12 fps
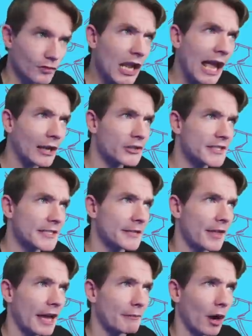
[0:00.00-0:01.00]
I could see
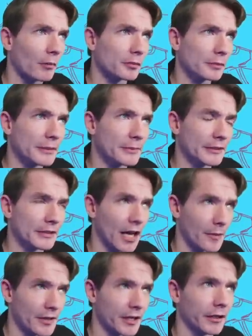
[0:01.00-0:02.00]
that probably
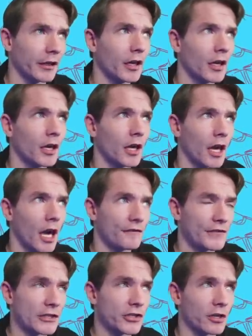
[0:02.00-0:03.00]
becoming a
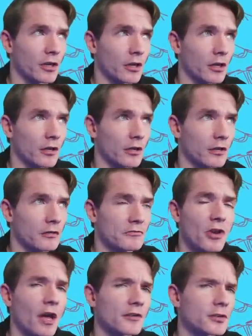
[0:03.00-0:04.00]
feature
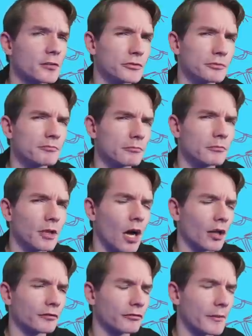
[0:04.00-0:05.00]
not too
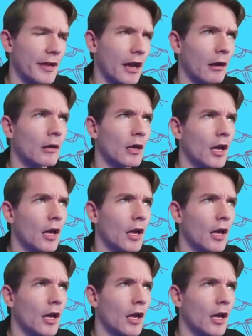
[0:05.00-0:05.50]
long from now,